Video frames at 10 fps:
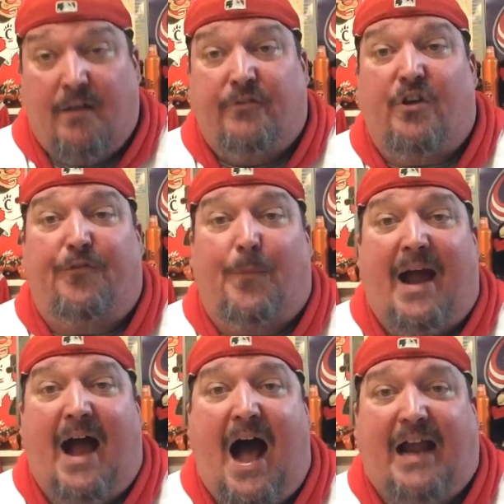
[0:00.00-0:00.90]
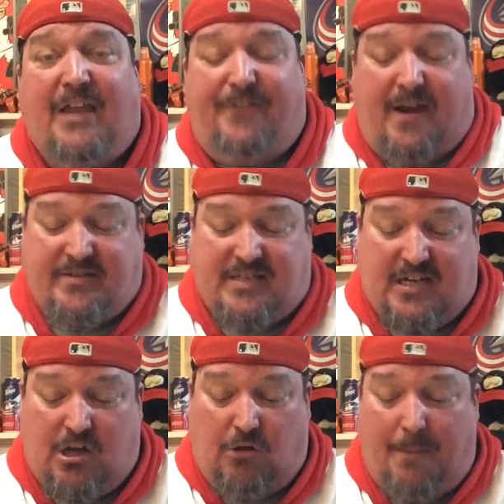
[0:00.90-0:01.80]
So for my hockey
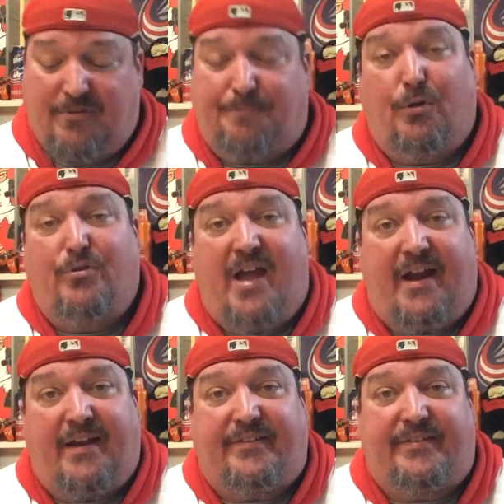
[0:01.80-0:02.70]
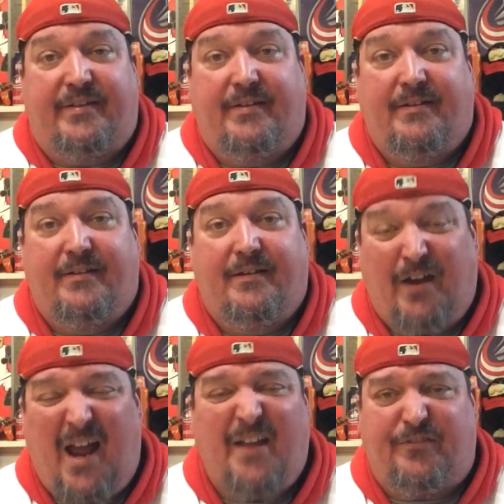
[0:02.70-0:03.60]
fans, Columbus Blue Jackets,
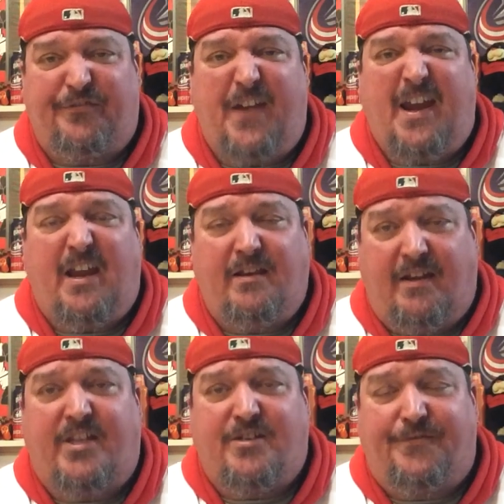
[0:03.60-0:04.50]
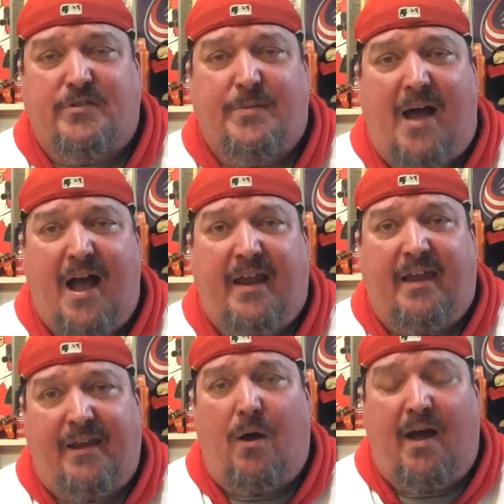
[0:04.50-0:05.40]
are you guys fiending? You itching for some
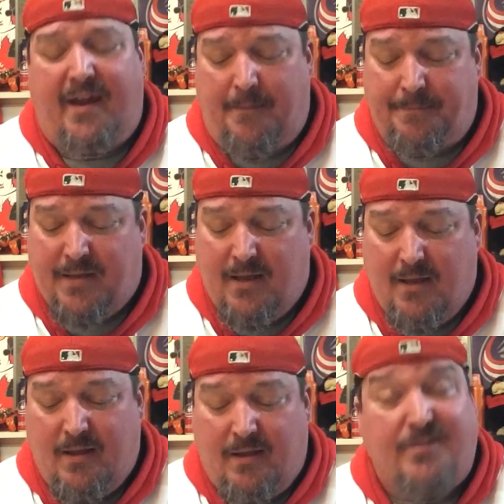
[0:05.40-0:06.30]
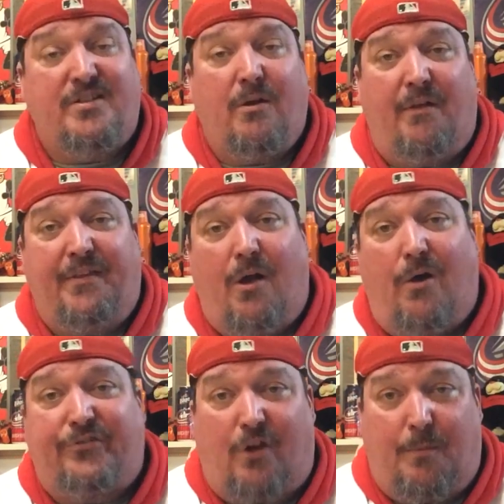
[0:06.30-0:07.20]
hockey? I know I am. They're still on the
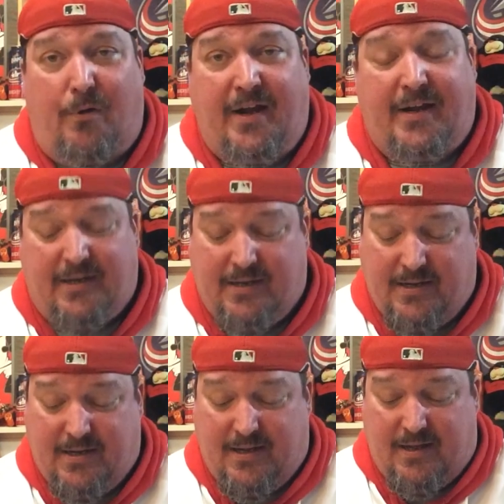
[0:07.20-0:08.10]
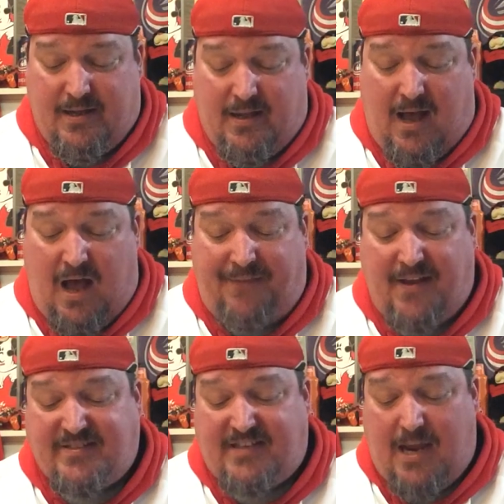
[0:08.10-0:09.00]
All-Star break.
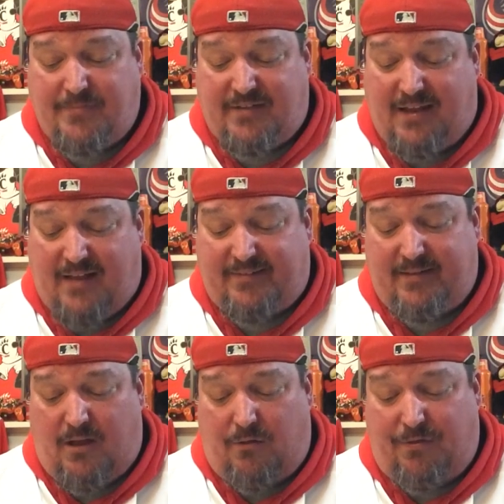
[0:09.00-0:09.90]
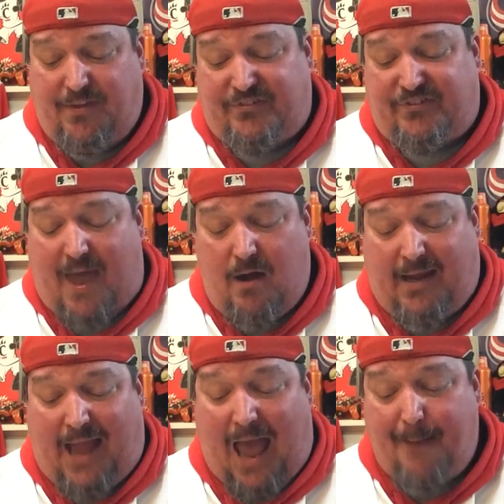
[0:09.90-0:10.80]
Next game is not till this
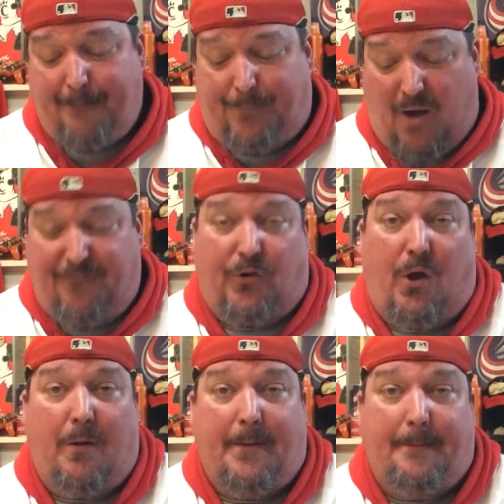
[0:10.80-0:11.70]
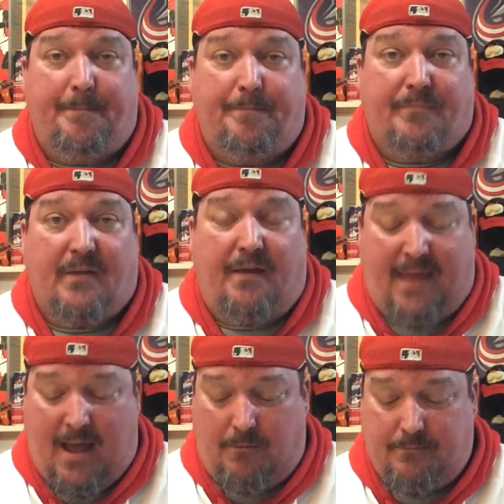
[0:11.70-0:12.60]
Saturday at Buffalo.
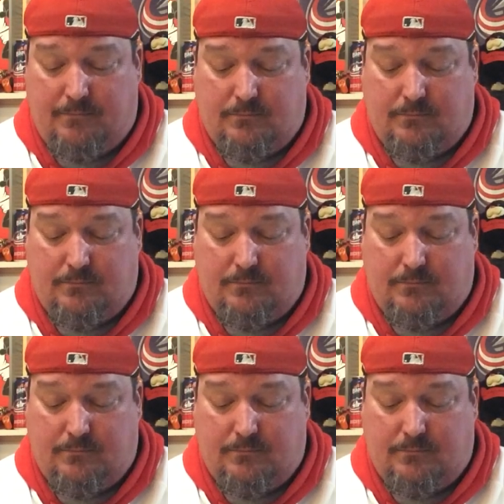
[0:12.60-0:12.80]
Now,